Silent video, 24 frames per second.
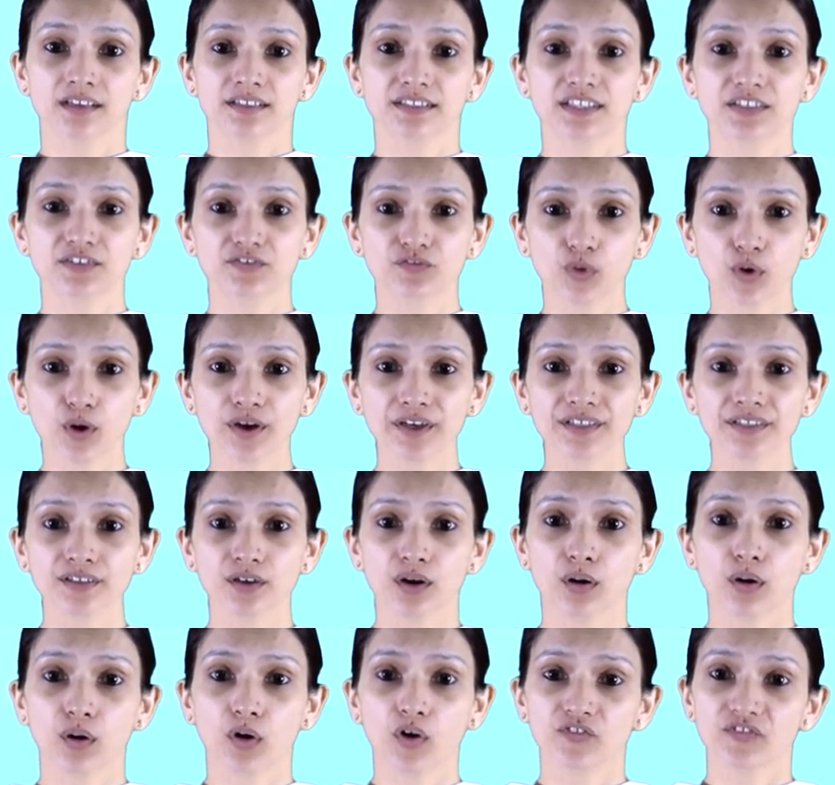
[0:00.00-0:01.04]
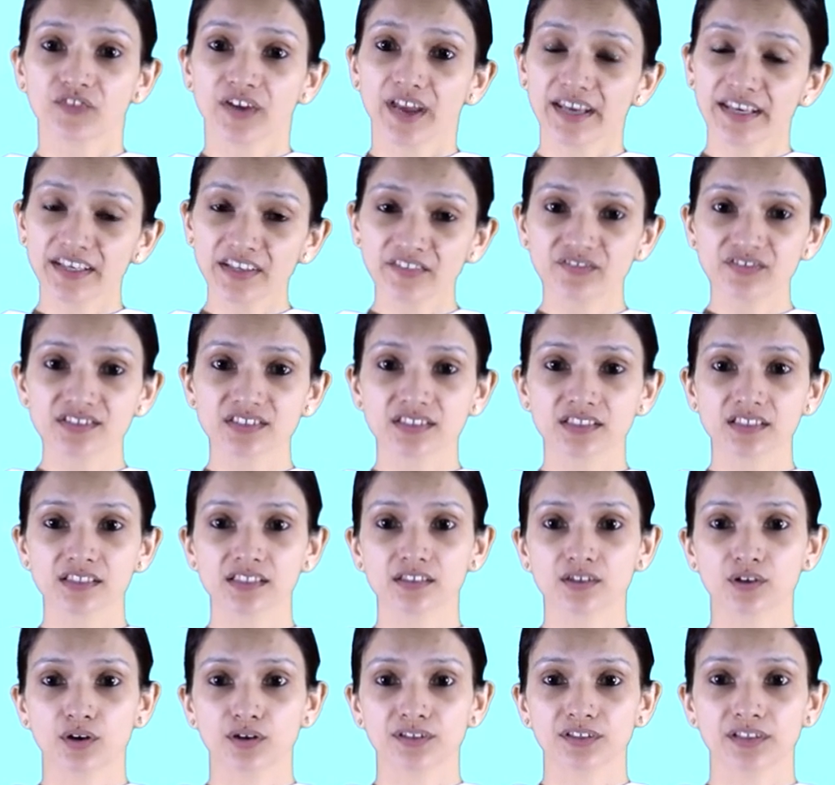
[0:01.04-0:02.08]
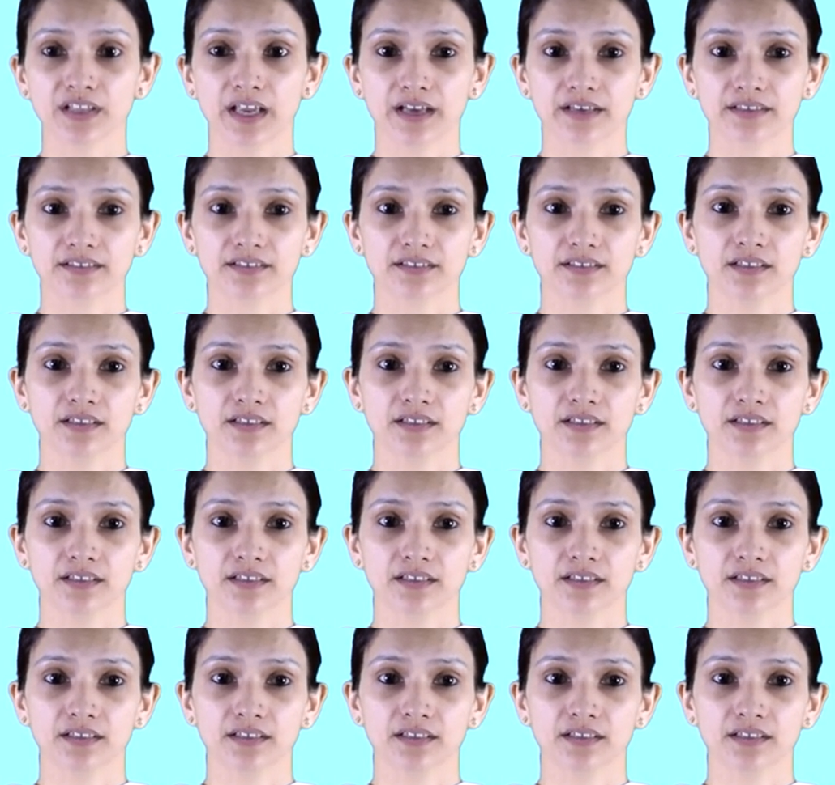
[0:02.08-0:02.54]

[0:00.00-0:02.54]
devoid of any physical contact